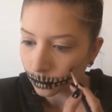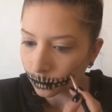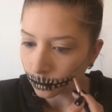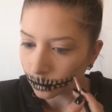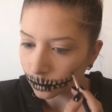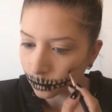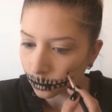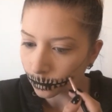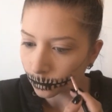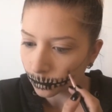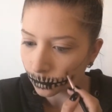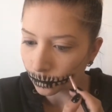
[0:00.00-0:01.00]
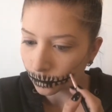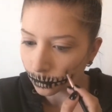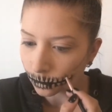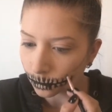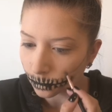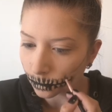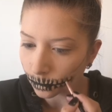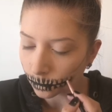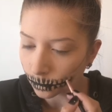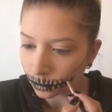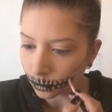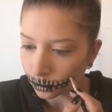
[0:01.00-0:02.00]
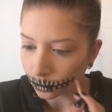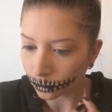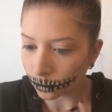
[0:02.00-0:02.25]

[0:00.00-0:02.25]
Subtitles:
And then I will take some